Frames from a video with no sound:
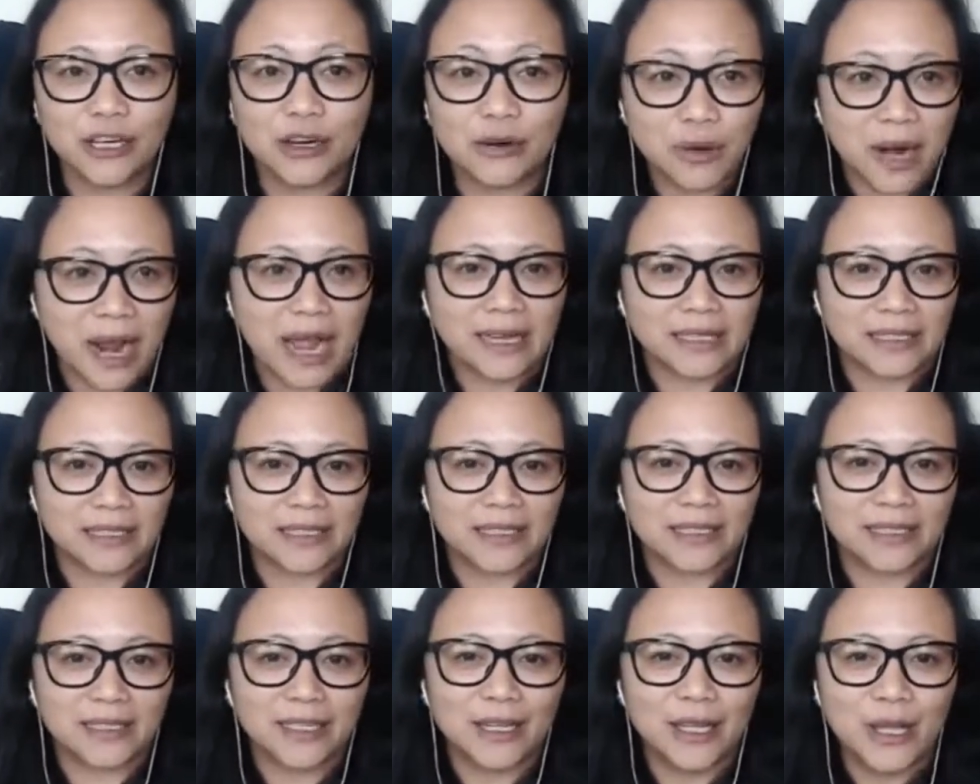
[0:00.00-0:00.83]
grant,
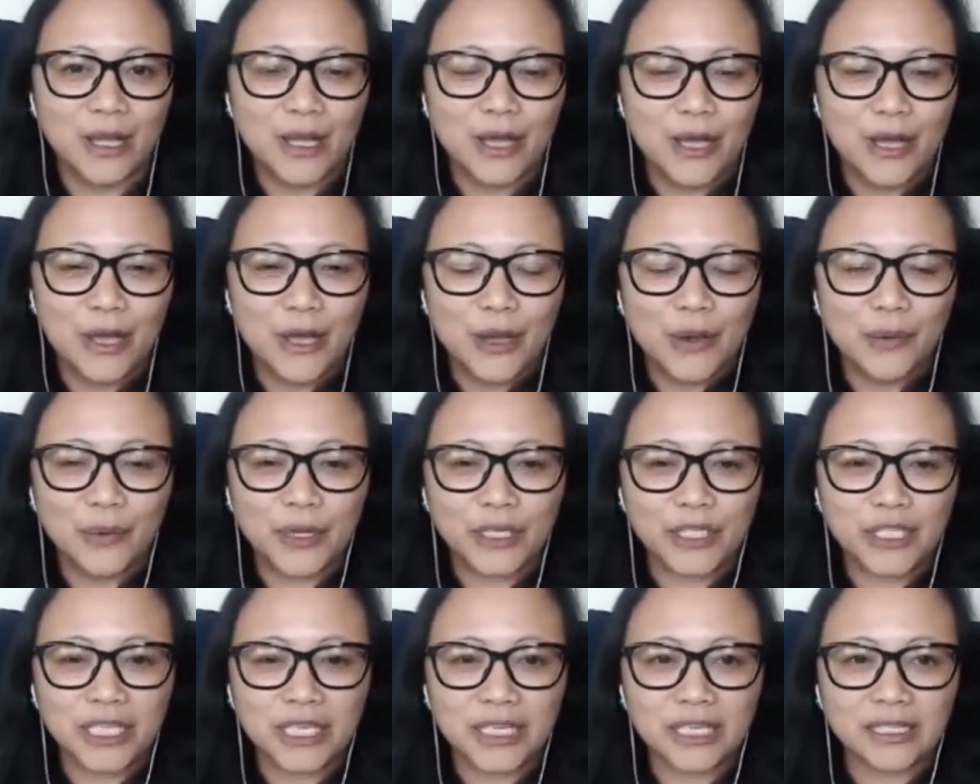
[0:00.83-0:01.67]

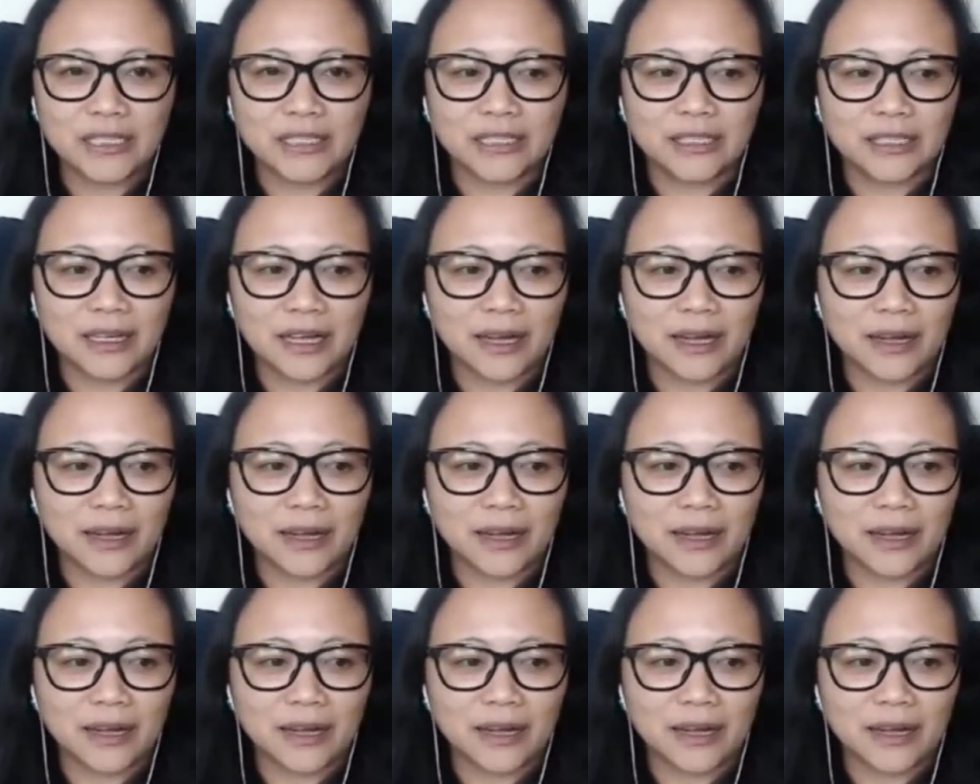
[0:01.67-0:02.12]
which is